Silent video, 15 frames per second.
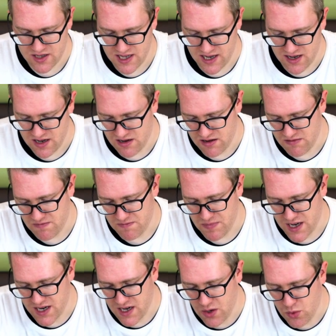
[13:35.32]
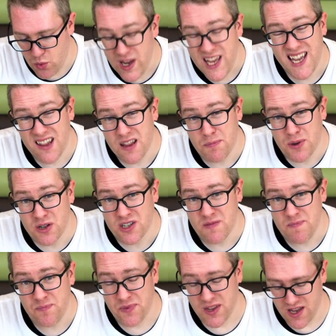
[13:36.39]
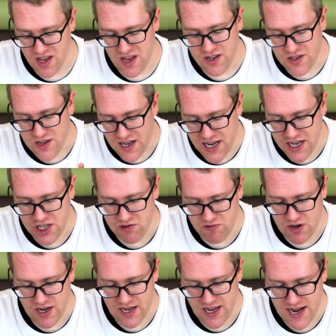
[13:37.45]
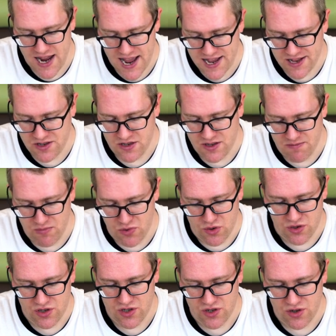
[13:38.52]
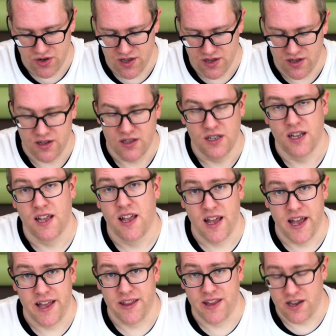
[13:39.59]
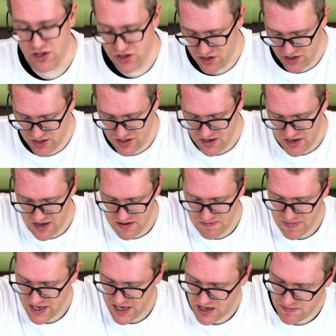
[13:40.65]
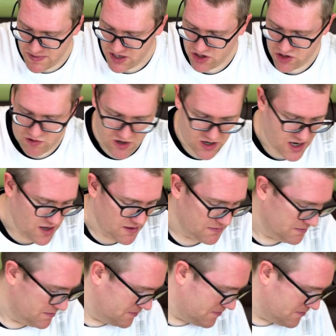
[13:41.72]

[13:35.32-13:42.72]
they can be a little weak at the bottom. So later on I can add some more soil and that should make it a bit stronger.